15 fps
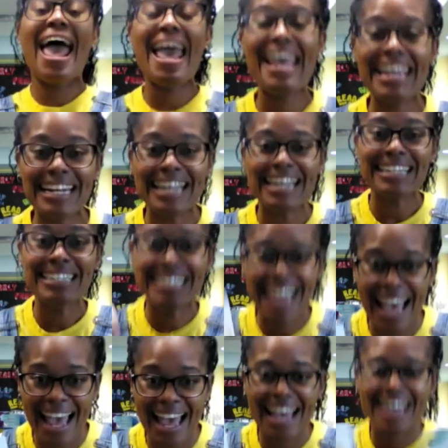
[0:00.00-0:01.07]
8
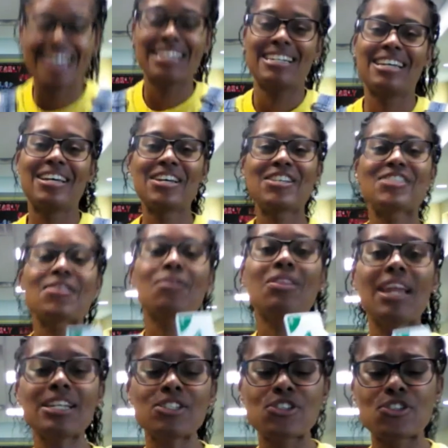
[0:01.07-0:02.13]
again. So
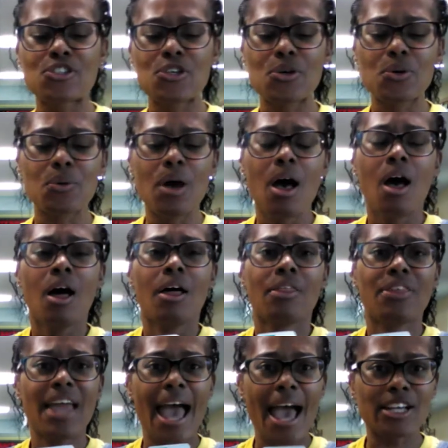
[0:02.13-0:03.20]
let's do
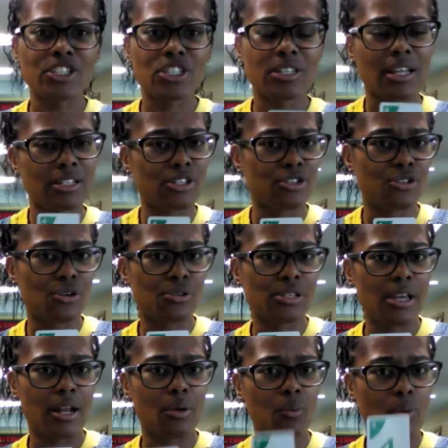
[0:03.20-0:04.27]
the action that's
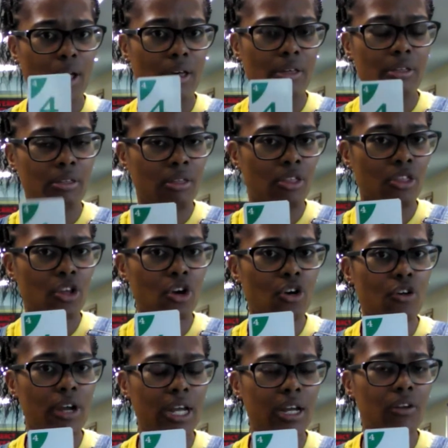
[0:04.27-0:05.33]
associated with the
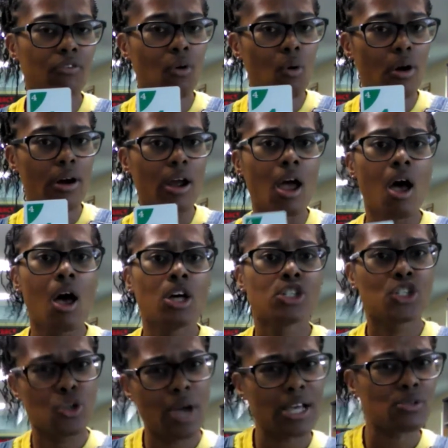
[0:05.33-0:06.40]
green 4.
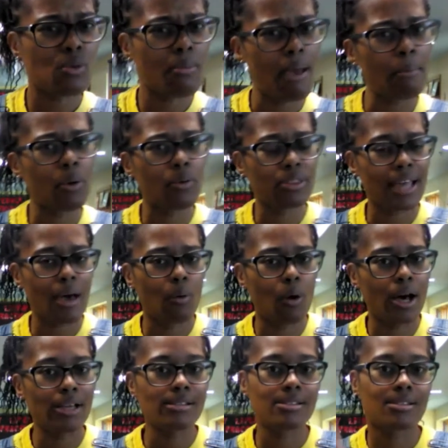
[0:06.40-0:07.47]
Do you guys remember what that
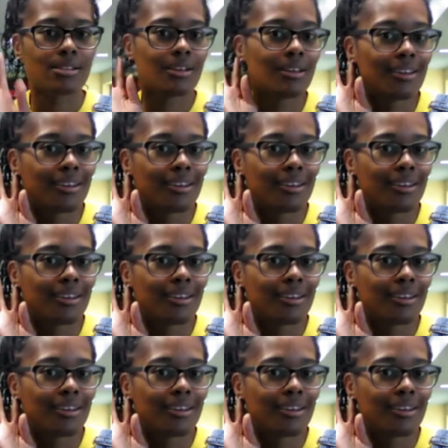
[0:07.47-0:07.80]
was?